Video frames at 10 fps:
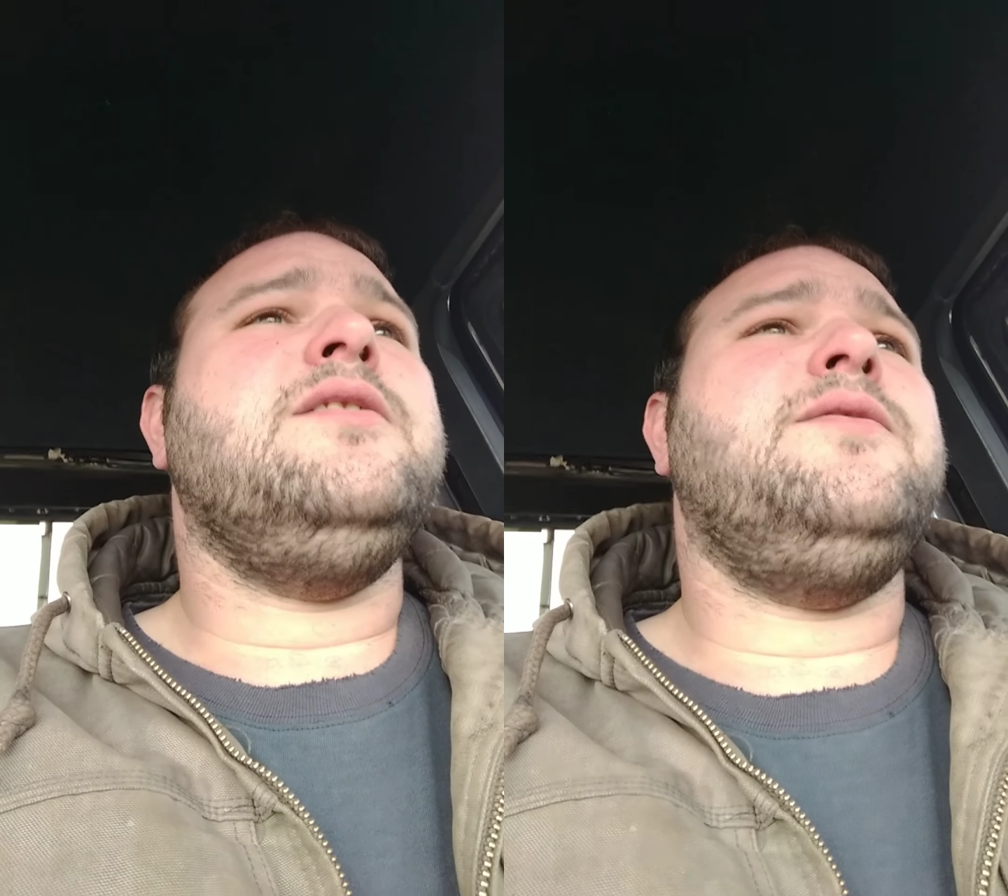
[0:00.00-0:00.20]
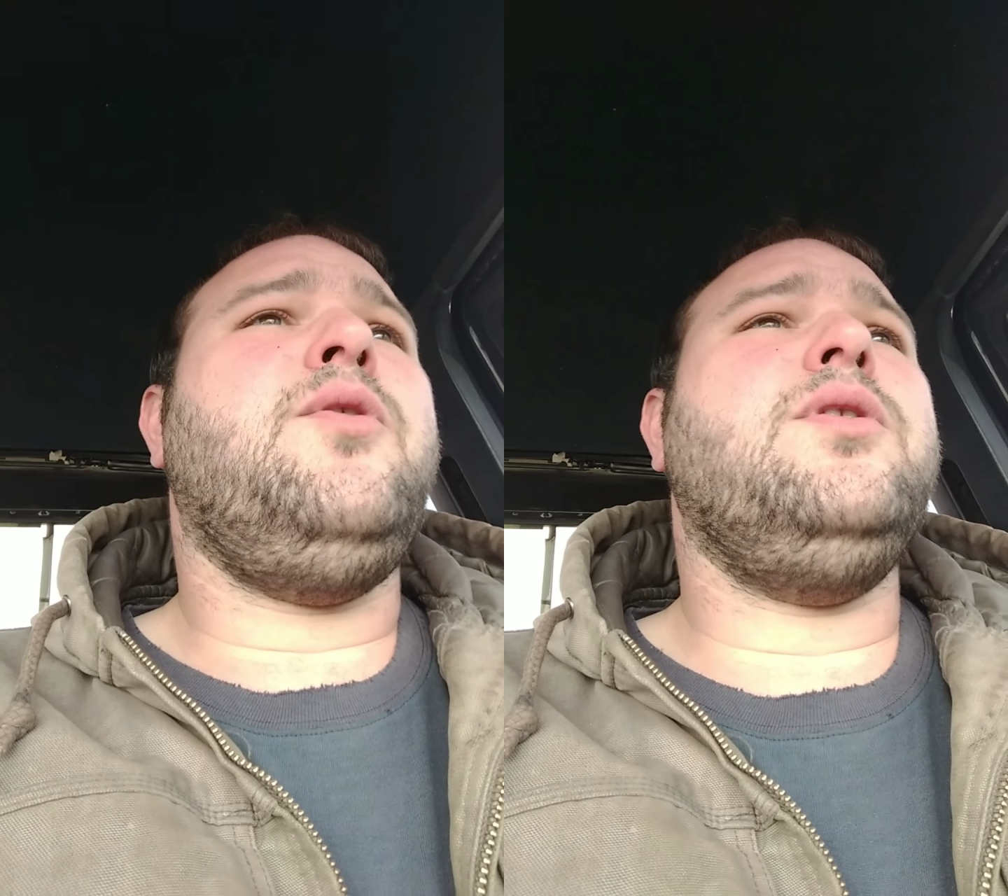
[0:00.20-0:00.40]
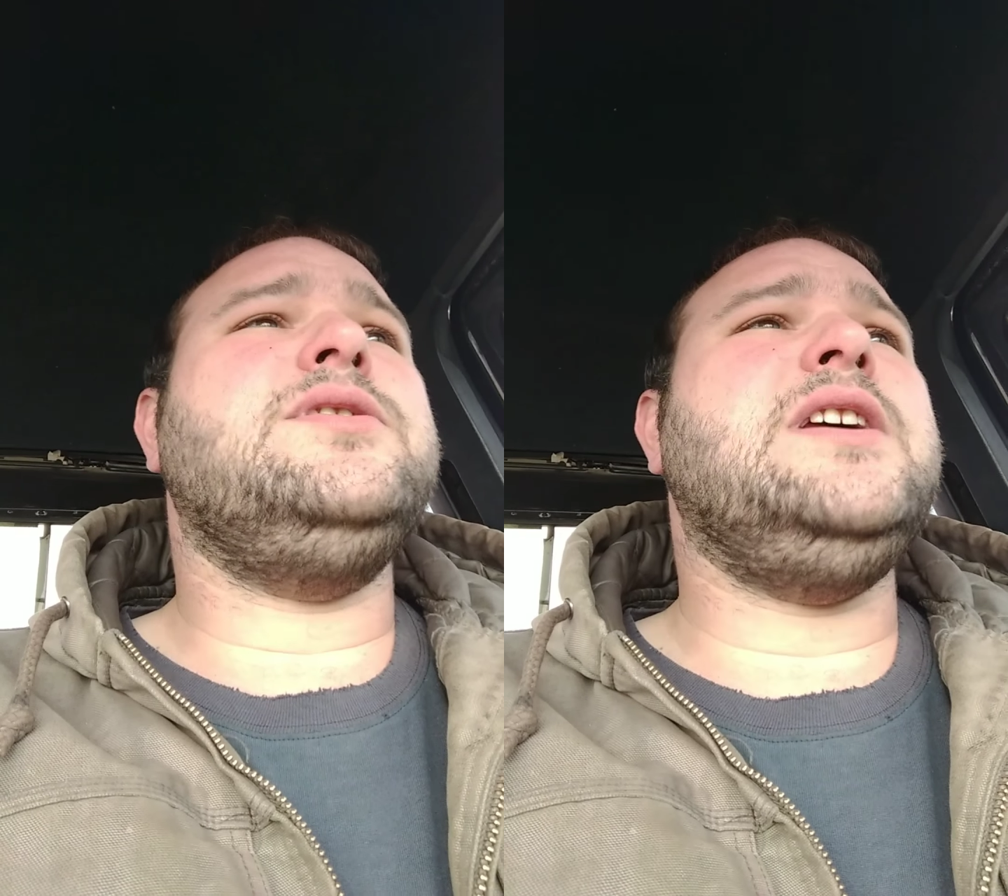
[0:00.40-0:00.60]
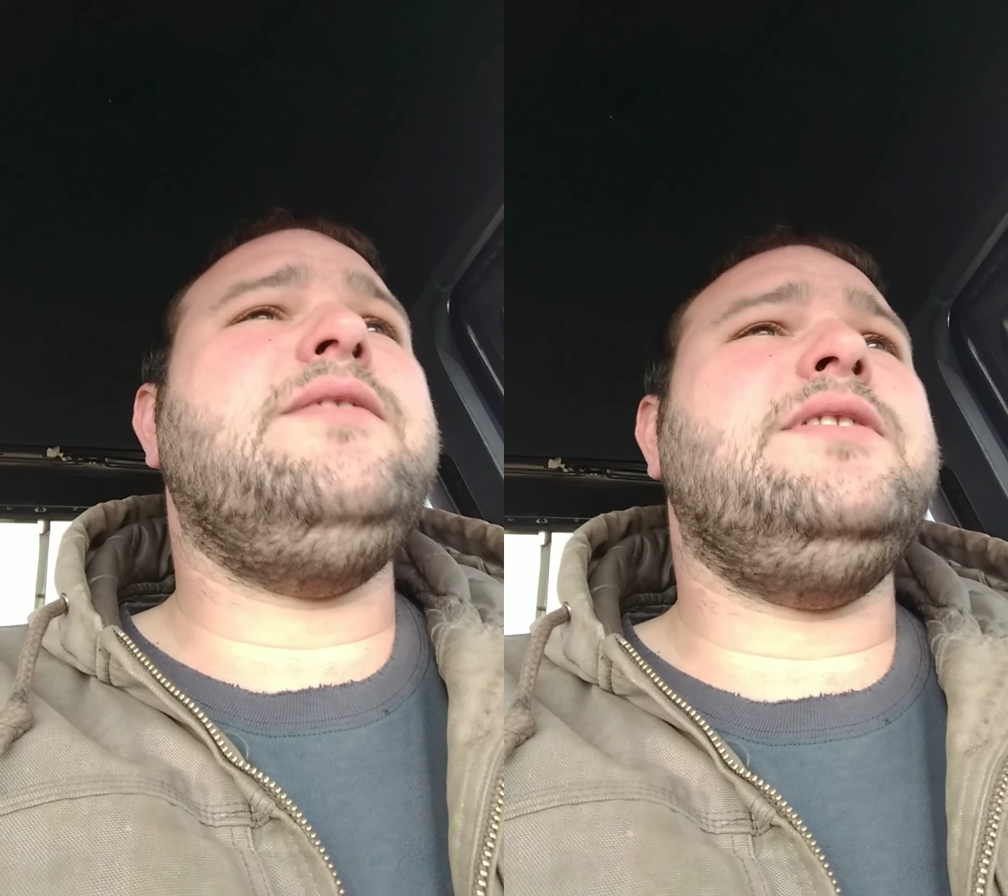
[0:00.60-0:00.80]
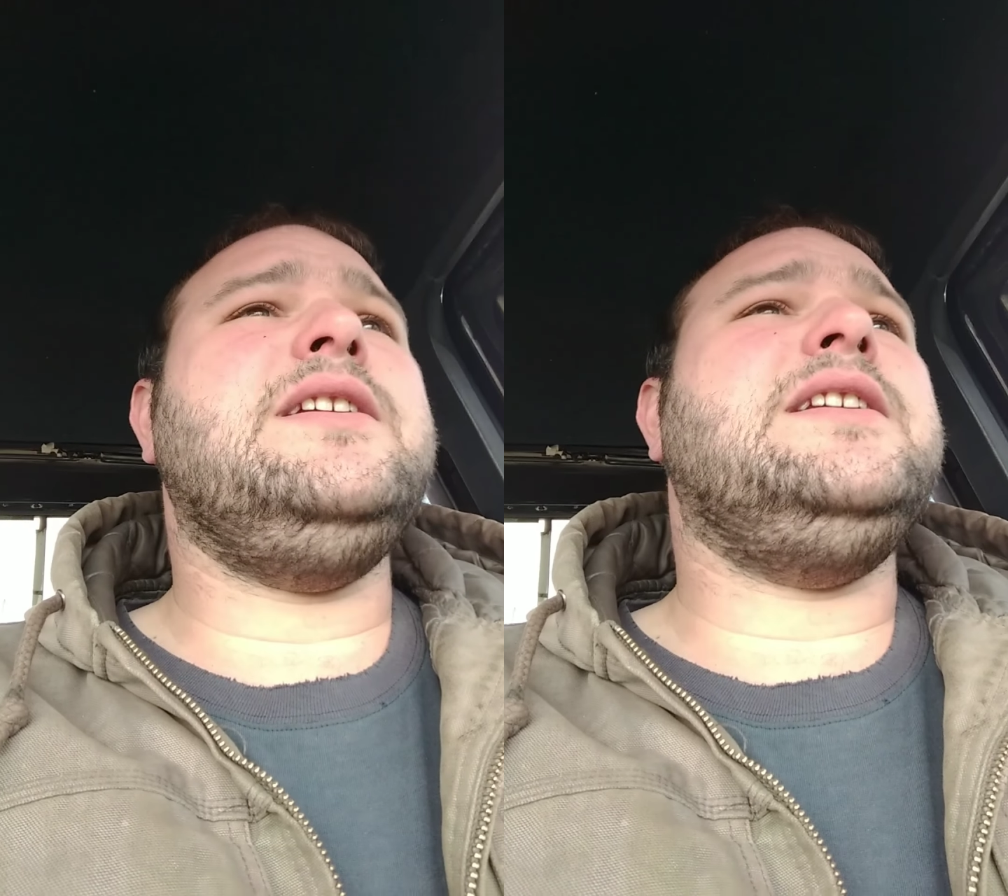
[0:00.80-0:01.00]

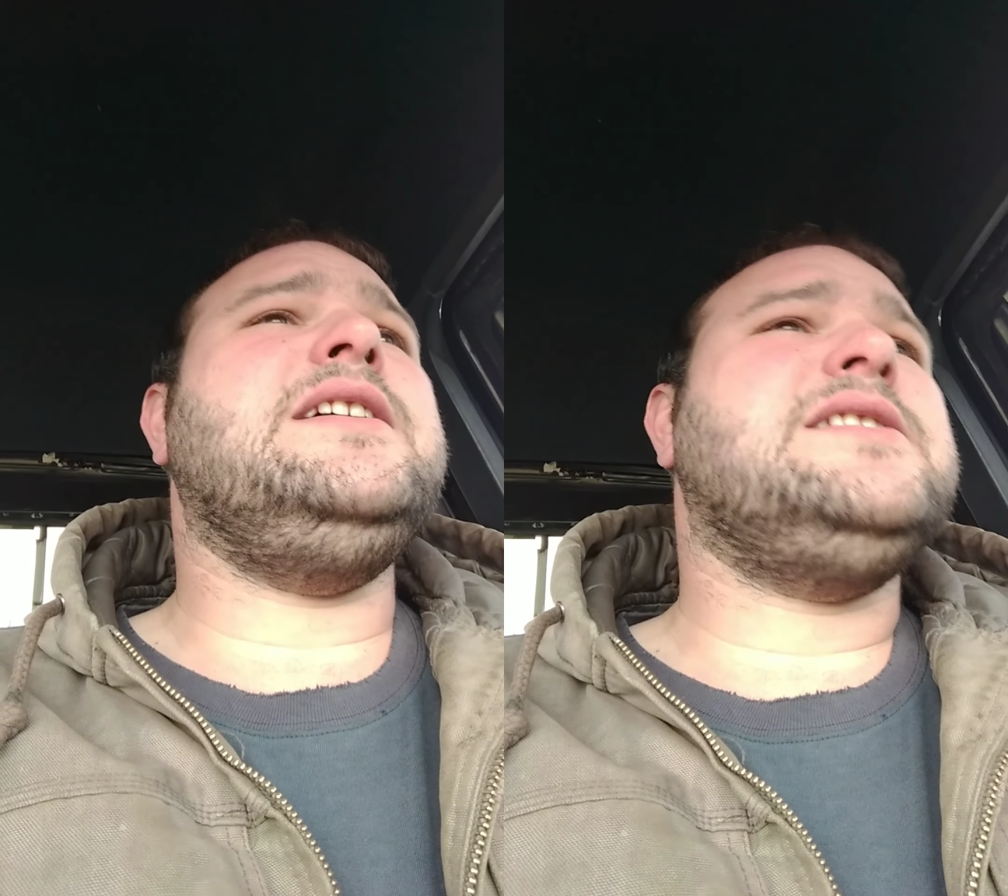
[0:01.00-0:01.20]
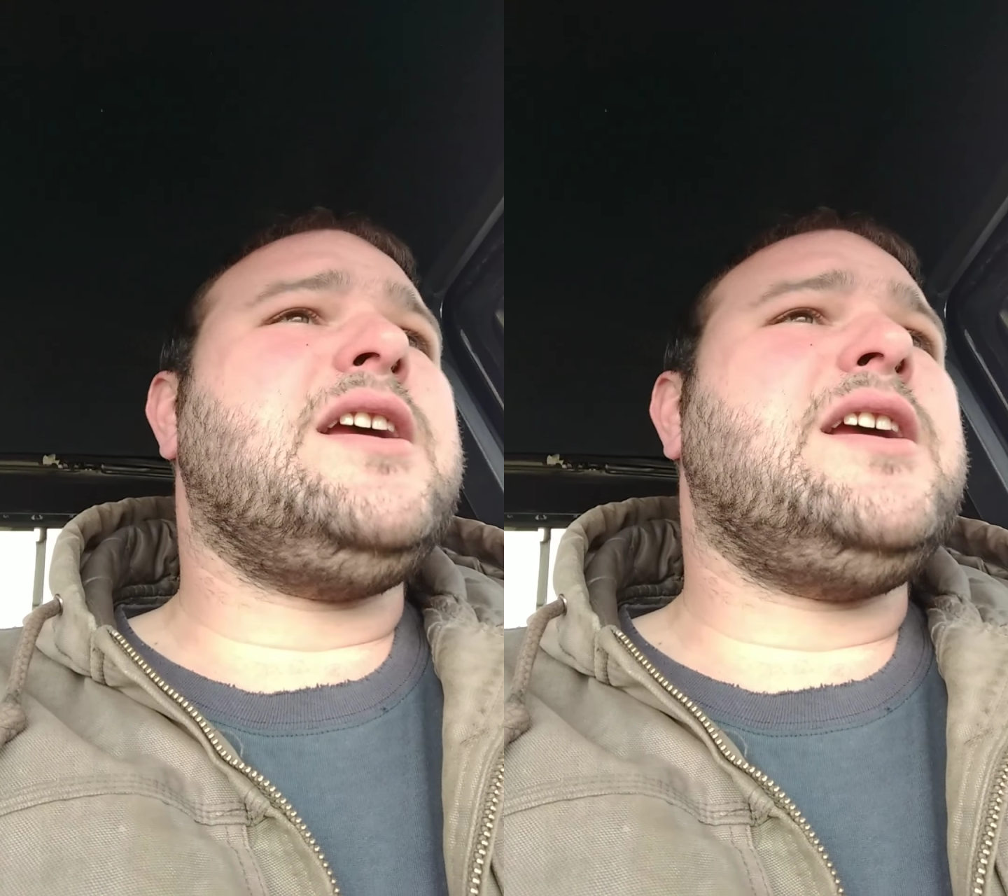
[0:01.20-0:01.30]
470 disc